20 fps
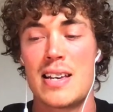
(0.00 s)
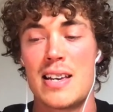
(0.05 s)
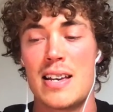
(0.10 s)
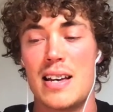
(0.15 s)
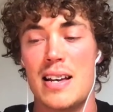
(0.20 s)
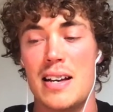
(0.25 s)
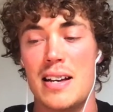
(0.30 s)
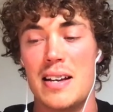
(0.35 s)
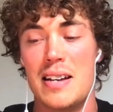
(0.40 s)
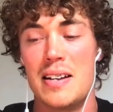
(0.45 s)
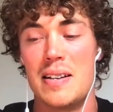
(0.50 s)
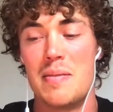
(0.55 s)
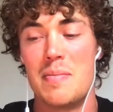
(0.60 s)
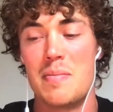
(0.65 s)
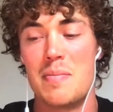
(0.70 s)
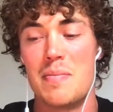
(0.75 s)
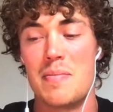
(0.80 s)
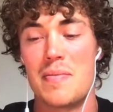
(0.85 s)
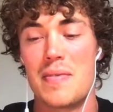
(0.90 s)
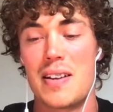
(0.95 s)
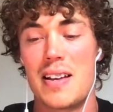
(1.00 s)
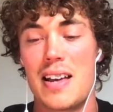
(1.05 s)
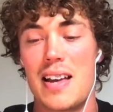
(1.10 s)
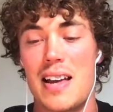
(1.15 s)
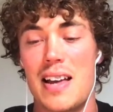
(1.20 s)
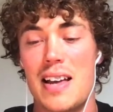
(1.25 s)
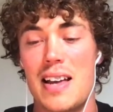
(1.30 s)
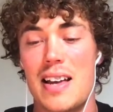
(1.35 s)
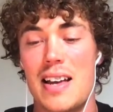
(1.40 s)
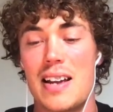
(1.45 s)

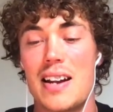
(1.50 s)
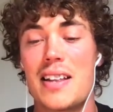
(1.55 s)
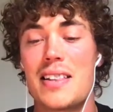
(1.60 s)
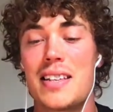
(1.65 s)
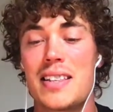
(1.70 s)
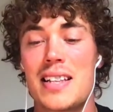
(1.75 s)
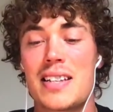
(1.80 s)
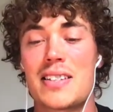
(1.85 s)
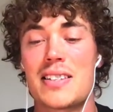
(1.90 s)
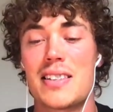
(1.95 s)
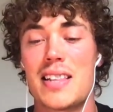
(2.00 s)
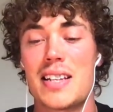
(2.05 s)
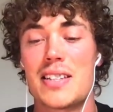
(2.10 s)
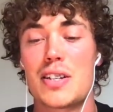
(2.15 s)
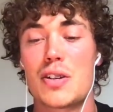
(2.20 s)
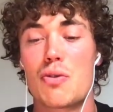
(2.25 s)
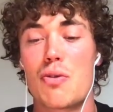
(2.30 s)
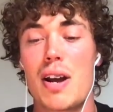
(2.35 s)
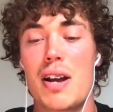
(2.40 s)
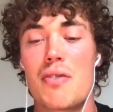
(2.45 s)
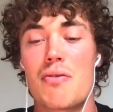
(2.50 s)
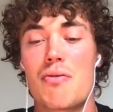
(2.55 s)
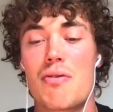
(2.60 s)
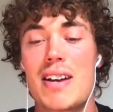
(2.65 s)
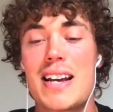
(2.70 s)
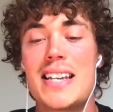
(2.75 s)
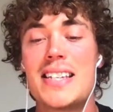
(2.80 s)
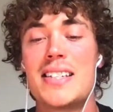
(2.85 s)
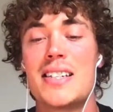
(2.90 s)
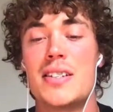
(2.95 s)
And I think that's a great
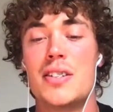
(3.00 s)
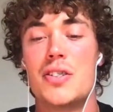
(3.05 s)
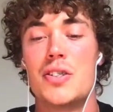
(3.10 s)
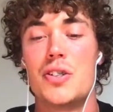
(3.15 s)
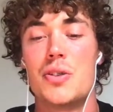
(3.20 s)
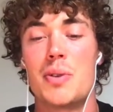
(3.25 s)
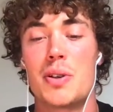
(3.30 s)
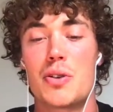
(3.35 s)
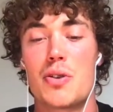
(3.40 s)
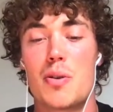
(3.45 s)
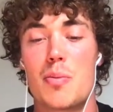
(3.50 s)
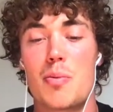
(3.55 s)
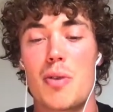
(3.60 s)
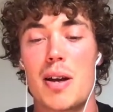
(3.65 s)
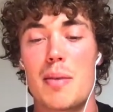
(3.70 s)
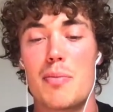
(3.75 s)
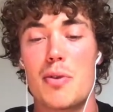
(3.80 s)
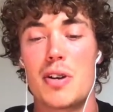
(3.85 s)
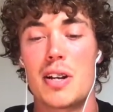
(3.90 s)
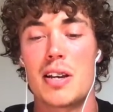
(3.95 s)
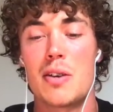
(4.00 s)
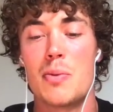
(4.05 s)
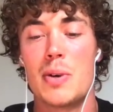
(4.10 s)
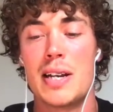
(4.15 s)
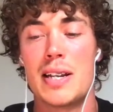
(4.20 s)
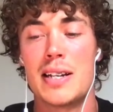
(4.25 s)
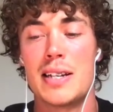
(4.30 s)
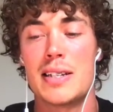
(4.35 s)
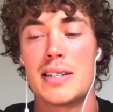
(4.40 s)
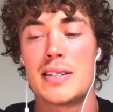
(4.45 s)
reason to incorporate body
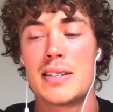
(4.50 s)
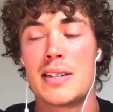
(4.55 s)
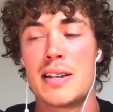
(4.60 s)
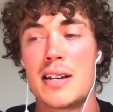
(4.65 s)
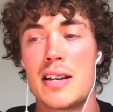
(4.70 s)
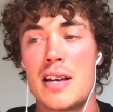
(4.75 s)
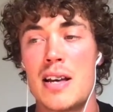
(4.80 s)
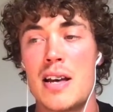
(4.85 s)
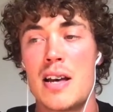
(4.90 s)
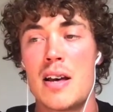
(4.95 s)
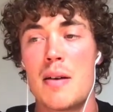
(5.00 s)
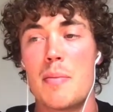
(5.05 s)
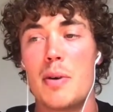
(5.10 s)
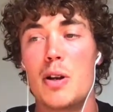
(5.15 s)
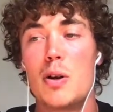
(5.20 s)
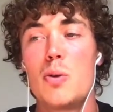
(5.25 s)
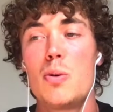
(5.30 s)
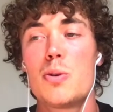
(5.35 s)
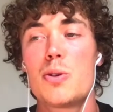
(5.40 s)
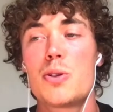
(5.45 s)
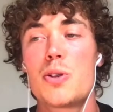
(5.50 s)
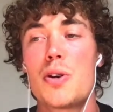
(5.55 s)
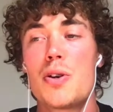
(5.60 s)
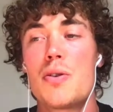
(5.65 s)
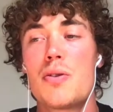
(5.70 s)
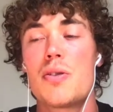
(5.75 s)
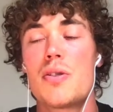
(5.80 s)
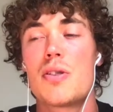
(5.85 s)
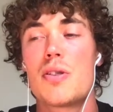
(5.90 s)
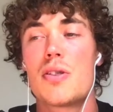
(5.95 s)
awareness. But
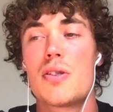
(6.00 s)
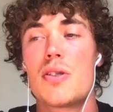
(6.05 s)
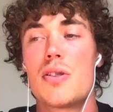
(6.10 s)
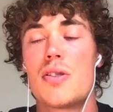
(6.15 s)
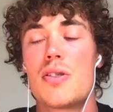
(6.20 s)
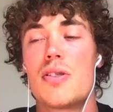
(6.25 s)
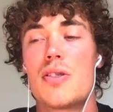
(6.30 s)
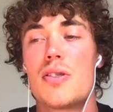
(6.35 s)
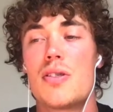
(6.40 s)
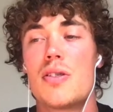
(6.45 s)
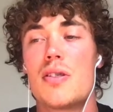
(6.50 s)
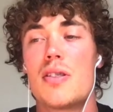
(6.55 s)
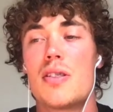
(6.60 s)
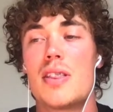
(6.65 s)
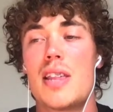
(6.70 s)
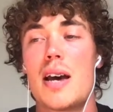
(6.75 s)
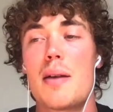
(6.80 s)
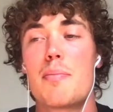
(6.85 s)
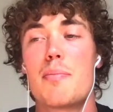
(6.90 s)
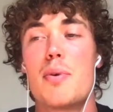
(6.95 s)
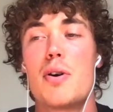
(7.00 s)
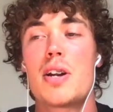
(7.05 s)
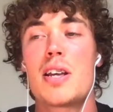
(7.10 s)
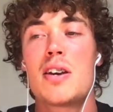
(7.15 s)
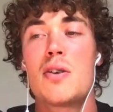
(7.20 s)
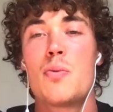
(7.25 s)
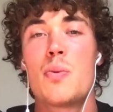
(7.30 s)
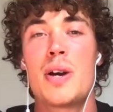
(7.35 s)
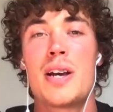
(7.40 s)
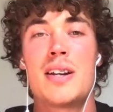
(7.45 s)
also, that body
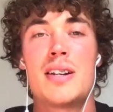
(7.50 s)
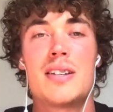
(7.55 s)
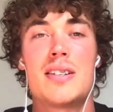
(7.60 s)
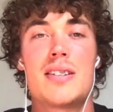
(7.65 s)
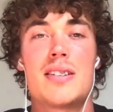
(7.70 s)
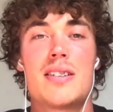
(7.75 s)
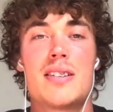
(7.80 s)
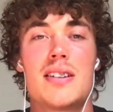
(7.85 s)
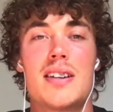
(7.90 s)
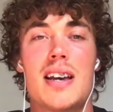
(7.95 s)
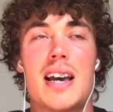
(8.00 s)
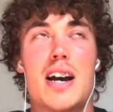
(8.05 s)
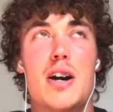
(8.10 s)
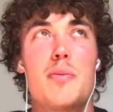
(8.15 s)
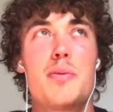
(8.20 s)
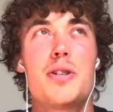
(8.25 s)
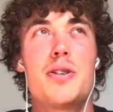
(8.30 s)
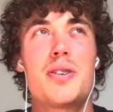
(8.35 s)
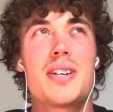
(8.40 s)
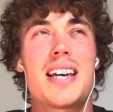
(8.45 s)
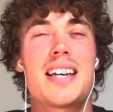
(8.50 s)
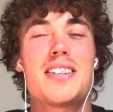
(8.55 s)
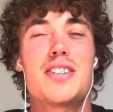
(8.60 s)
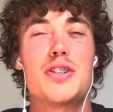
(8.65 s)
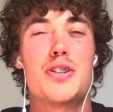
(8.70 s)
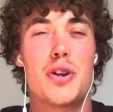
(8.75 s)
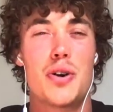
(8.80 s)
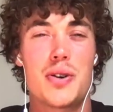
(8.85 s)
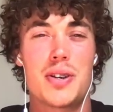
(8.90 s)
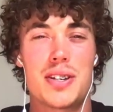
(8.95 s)
awareness helps you get to
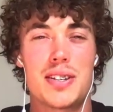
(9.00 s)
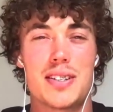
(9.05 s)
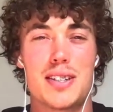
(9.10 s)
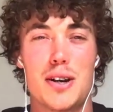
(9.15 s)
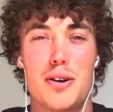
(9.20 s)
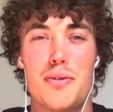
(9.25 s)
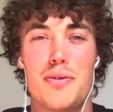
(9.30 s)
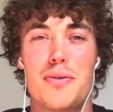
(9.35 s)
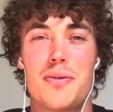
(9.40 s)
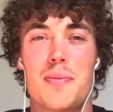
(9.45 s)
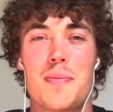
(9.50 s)
know yourself.